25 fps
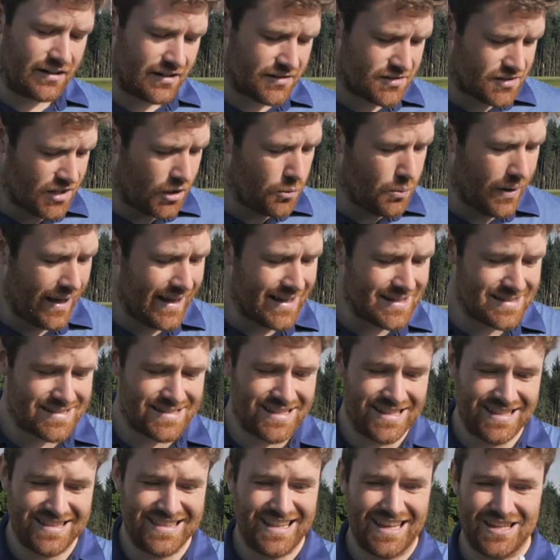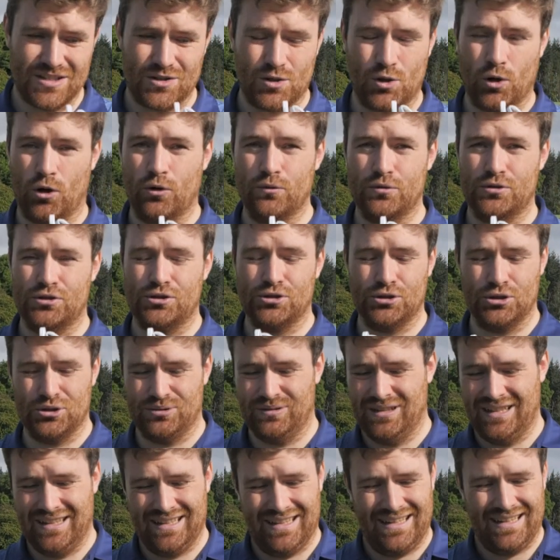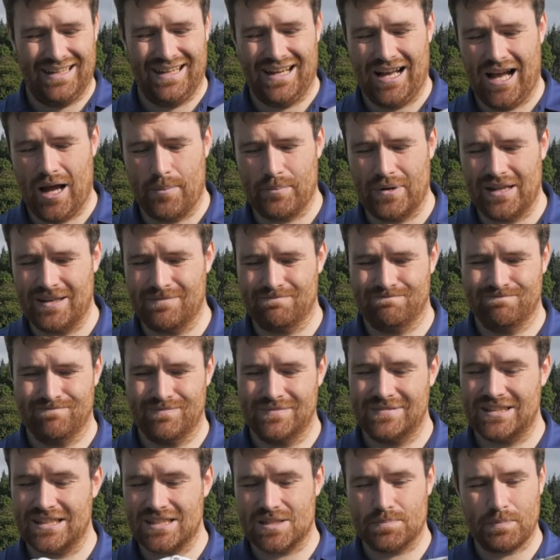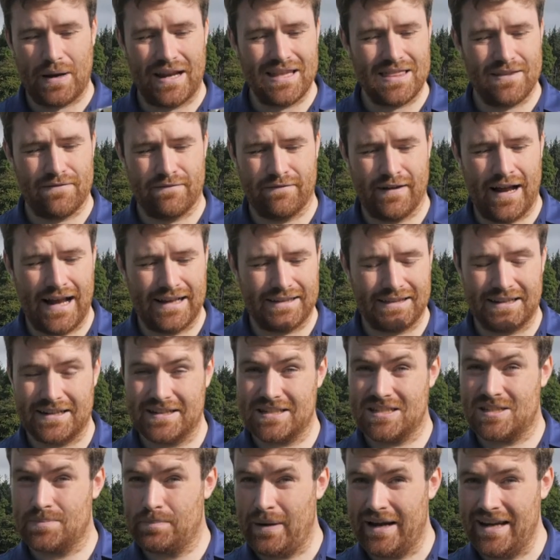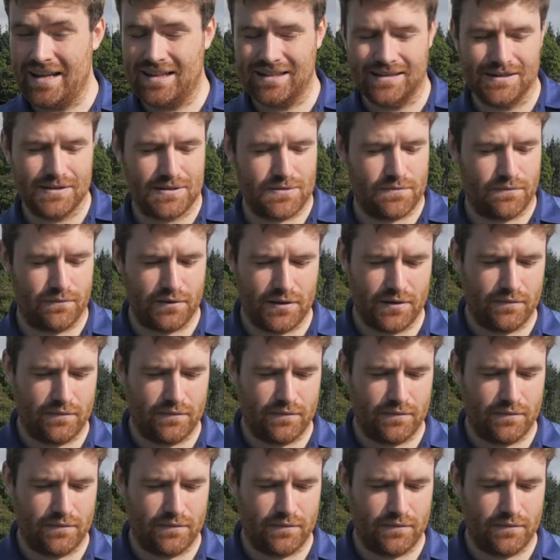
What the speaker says: result is that this golf shoe, despite the fact that it's spikeless for